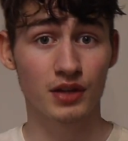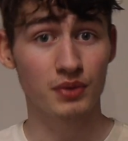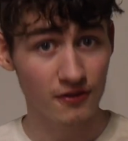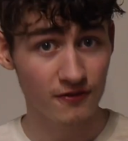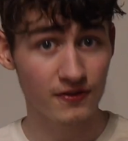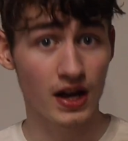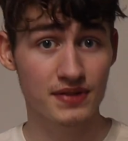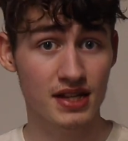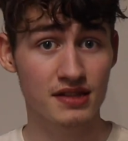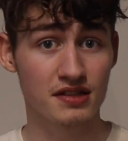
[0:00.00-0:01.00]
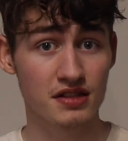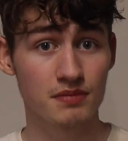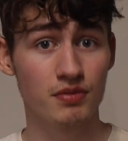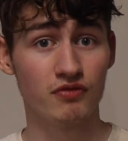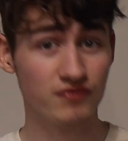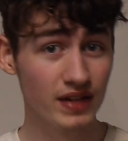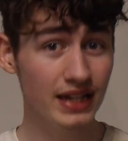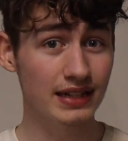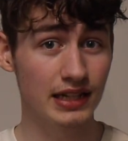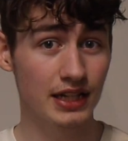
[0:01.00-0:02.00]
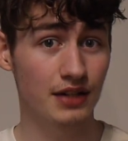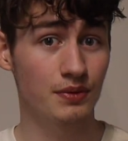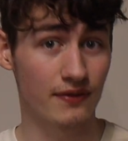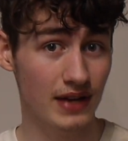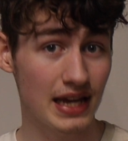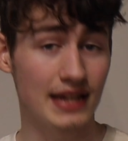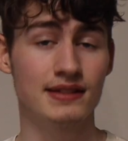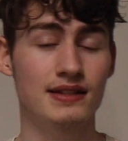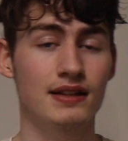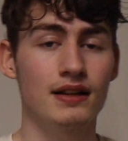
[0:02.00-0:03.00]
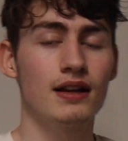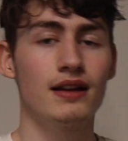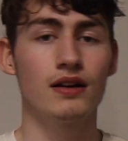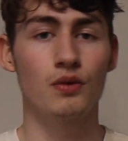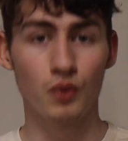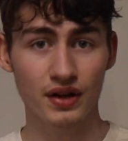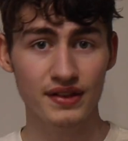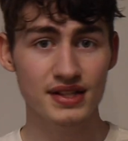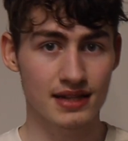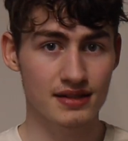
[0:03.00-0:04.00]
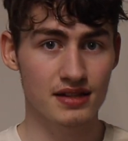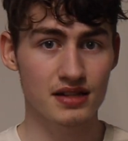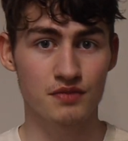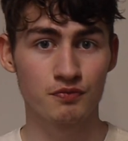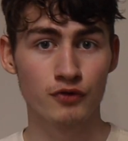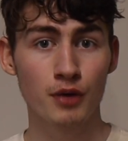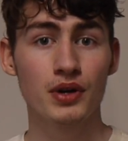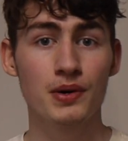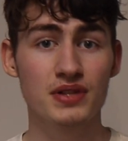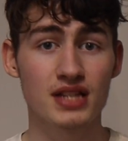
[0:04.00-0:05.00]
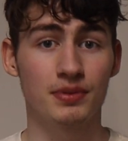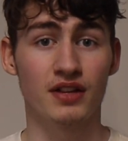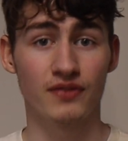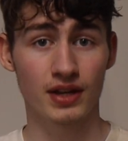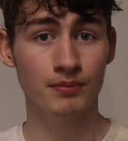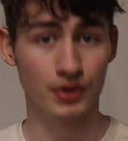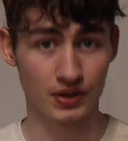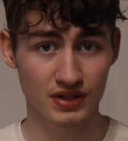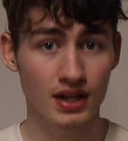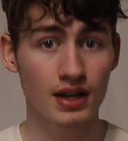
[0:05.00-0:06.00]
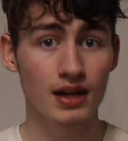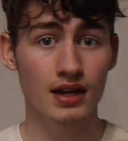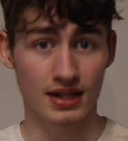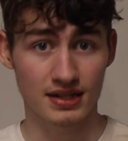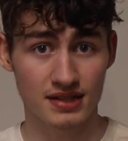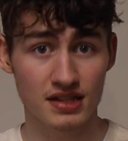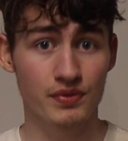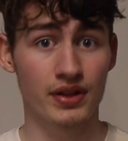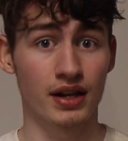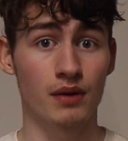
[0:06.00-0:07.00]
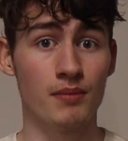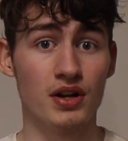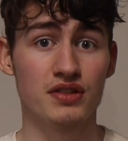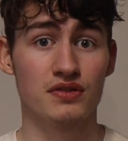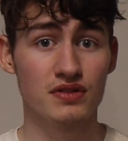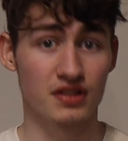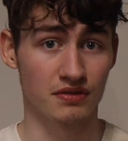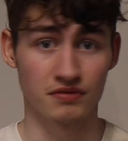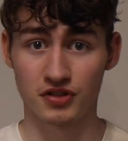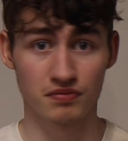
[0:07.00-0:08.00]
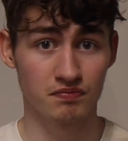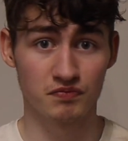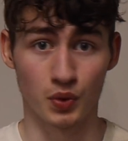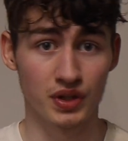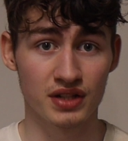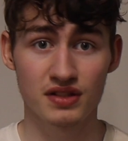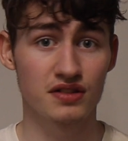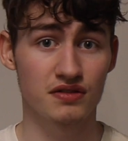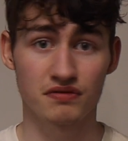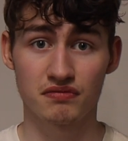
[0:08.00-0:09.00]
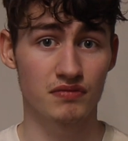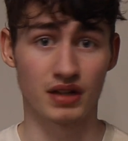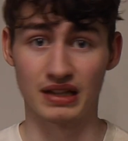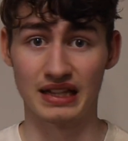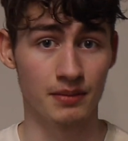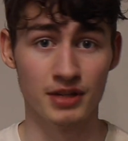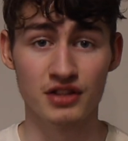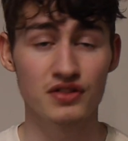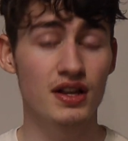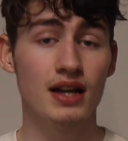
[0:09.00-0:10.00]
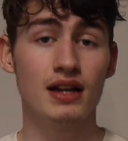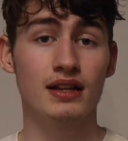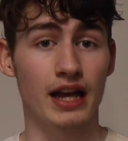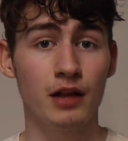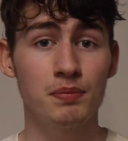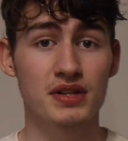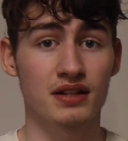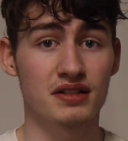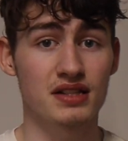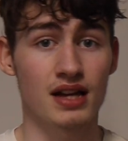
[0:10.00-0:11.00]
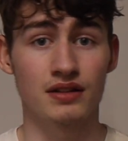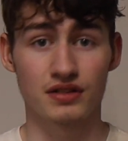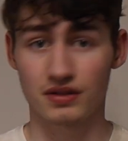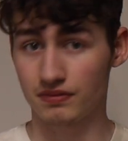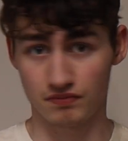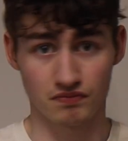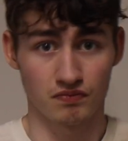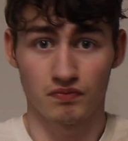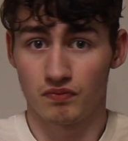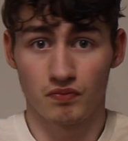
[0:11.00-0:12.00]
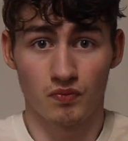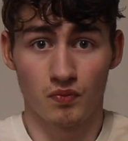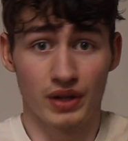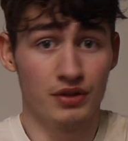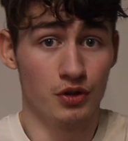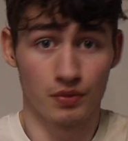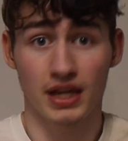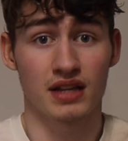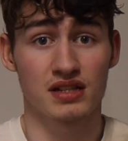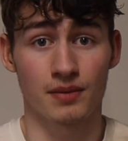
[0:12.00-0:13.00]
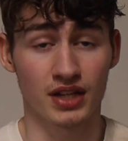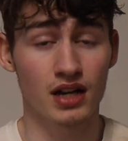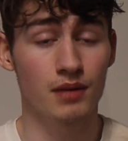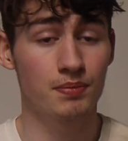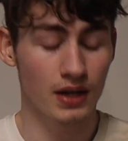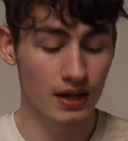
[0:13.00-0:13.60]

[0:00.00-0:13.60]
that we have 5 senses, but really we have 8. One of these senses is proprioceptive input. It exists within our muscles and joints and ligaments that help us understand when you're picking something up,